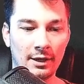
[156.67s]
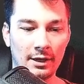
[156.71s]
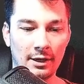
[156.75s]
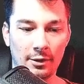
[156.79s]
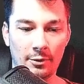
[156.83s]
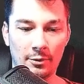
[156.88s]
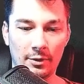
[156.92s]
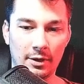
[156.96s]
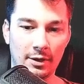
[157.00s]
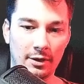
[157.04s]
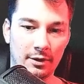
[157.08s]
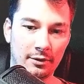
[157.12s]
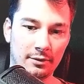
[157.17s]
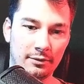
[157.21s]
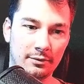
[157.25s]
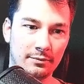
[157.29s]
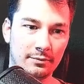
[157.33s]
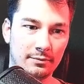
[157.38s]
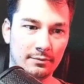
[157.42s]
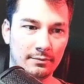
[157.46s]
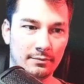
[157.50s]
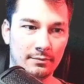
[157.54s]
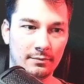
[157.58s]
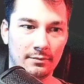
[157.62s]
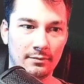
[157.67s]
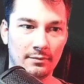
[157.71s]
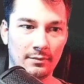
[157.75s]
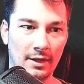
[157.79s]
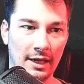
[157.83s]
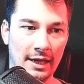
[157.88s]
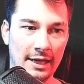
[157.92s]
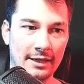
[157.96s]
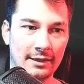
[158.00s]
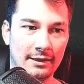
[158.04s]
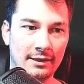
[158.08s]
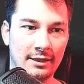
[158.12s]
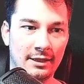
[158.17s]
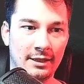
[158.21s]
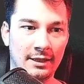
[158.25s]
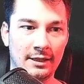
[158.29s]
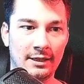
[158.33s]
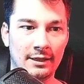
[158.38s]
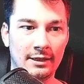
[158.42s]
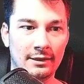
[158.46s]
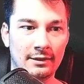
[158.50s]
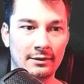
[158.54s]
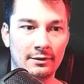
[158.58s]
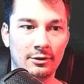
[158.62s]
well,
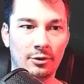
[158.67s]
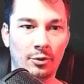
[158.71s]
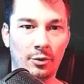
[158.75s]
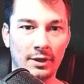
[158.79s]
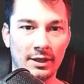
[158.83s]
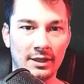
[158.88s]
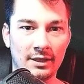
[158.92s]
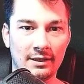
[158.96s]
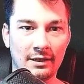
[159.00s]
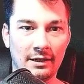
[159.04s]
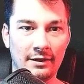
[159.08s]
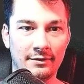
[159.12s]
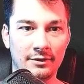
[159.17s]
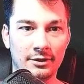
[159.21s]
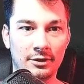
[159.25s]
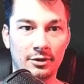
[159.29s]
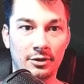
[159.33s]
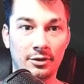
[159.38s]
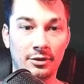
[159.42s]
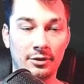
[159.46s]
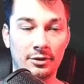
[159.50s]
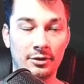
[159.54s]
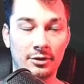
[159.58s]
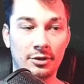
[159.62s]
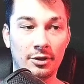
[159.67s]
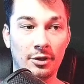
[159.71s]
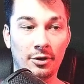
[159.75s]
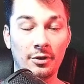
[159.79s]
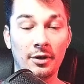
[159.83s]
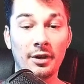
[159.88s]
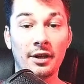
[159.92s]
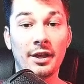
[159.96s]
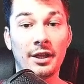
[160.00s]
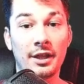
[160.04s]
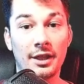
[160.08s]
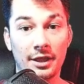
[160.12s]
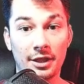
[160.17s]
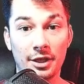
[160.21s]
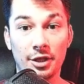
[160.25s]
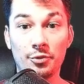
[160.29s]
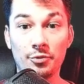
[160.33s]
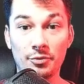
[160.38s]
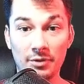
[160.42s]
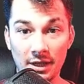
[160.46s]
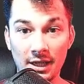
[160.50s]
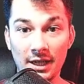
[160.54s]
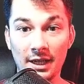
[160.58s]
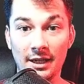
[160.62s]
18, 27. So you
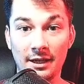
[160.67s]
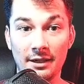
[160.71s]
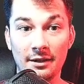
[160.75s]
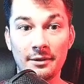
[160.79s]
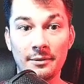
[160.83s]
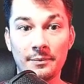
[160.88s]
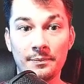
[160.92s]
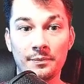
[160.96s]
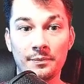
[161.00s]
need